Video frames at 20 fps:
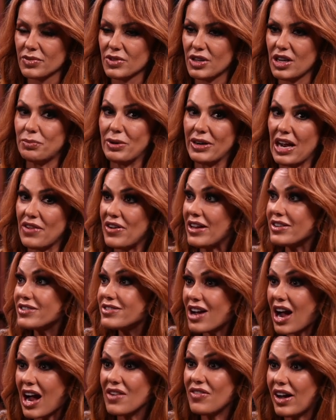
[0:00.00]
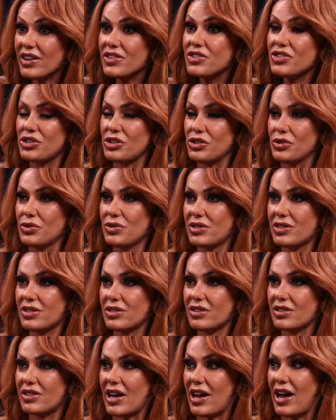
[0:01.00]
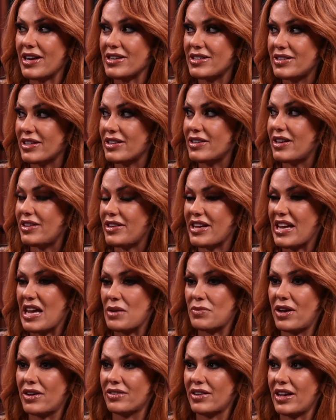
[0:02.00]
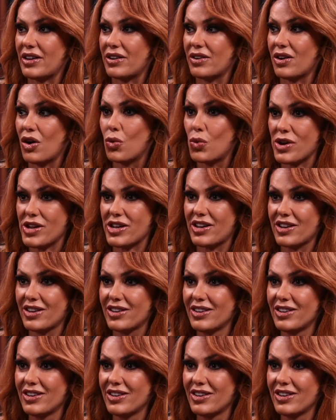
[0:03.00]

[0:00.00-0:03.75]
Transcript: but I've had shoots that I did and they came out in like a week.